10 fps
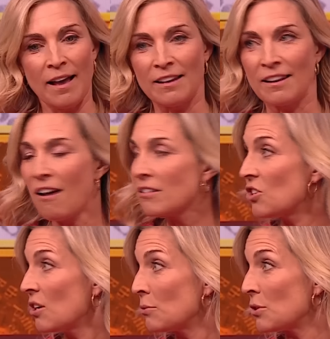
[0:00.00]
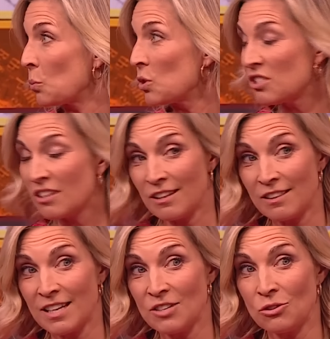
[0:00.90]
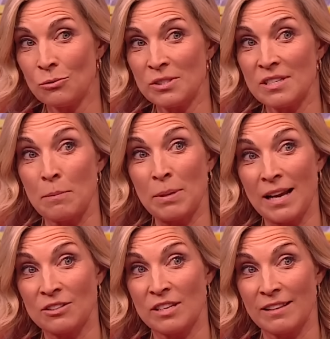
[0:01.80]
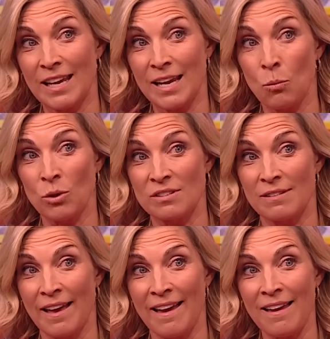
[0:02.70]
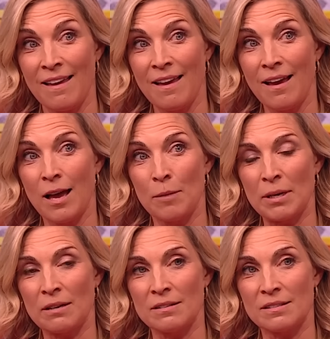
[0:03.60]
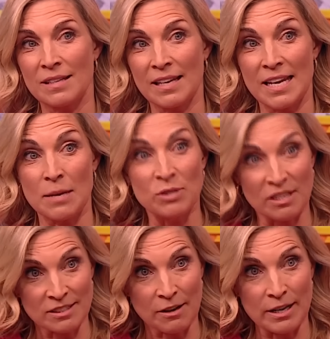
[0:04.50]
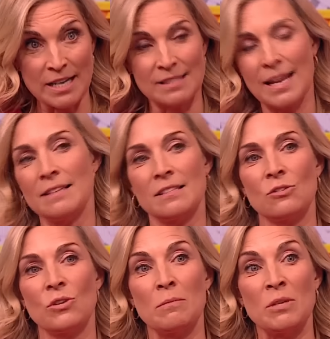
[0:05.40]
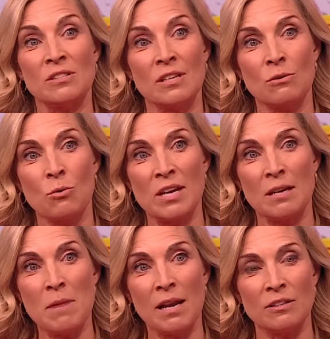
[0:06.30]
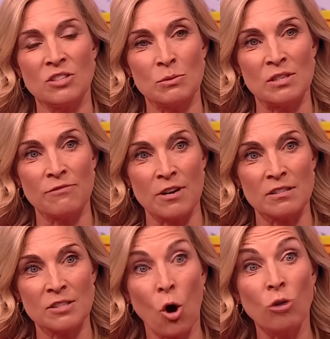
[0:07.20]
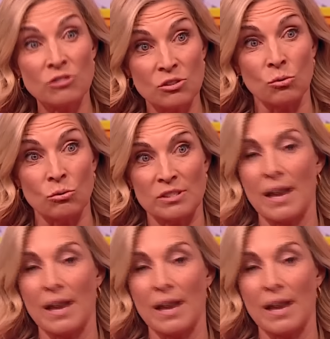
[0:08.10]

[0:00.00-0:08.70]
Last year it was at Worcester Cathedral, wasn't it? But actually the King wasn't there because he was undergoing his cancer treatment. So Queen Camilla, she was the first consort to